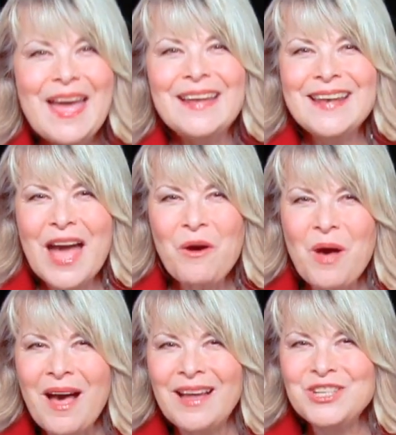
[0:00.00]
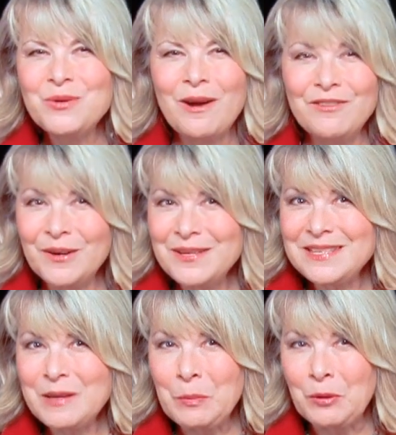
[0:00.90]
And now on to our very
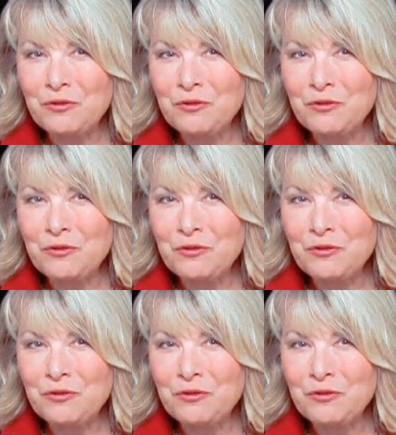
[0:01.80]
simple